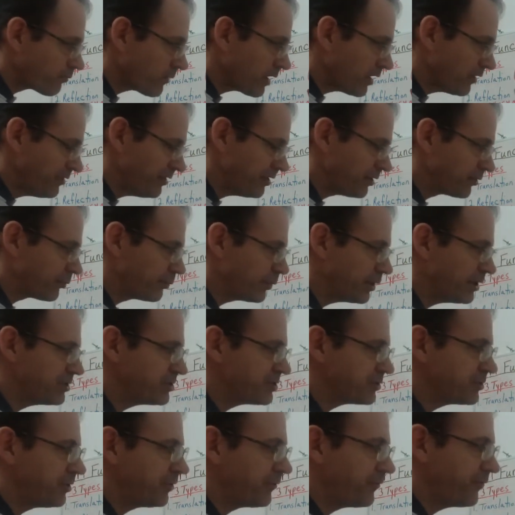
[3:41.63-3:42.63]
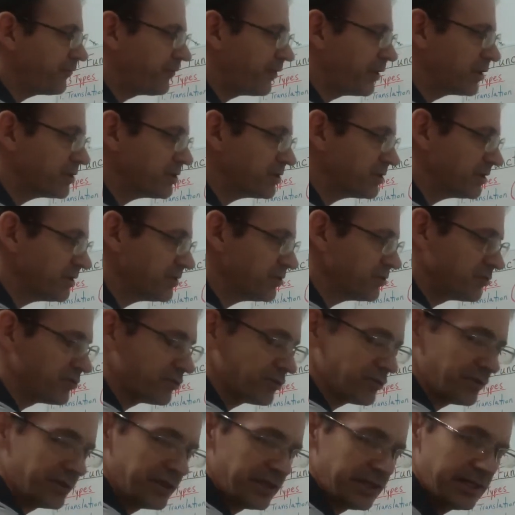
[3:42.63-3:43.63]
the original function to
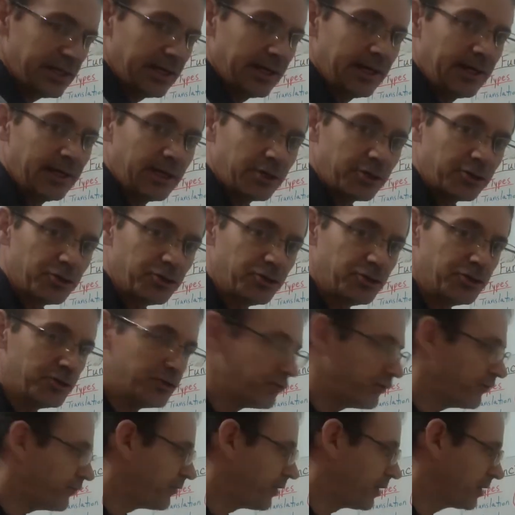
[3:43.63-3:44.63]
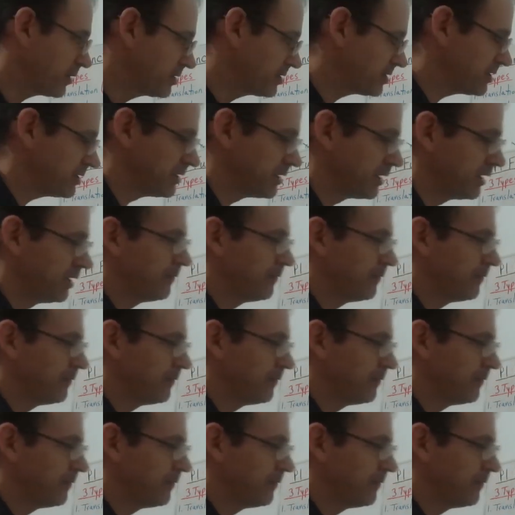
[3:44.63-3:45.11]
the new function.